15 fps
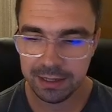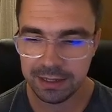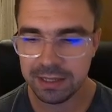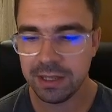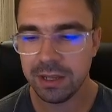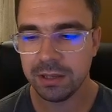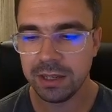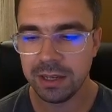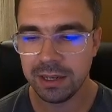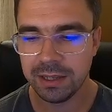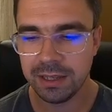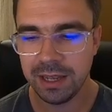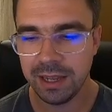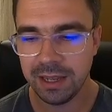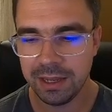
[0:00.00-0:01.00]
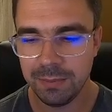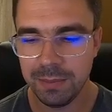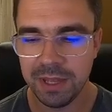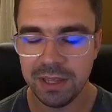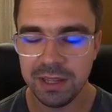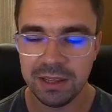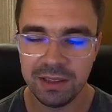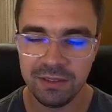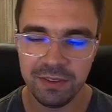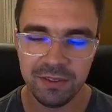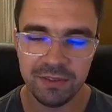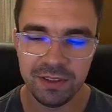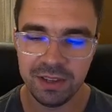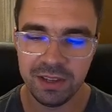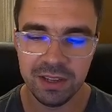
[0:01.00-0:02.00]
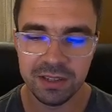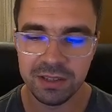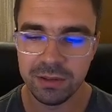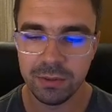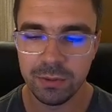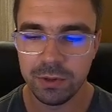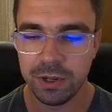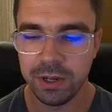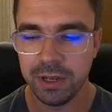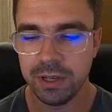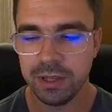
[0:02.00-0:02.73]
It's not gonna take immediately 50 gigs. Don't worry.